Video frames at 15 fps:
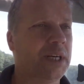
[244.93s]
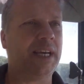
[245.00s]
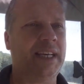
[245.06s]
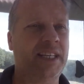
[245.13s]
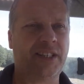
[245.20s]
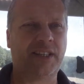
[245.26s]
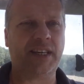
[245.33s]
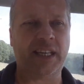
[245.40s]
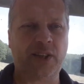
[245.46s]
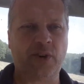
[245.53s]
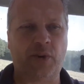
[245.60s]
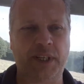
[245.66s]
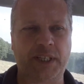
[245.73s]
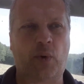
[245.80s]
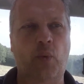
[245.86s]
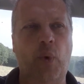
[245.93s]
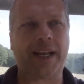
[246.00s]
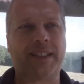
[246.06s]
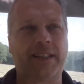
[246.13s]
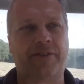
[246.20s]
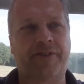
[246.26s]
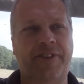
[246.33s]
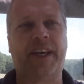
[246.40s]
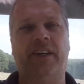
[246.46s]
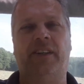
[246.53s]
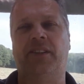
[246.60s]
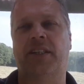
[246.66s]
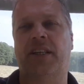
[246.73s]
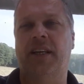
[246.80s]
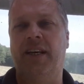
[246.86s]
is, is always a wetter
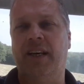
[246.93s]
field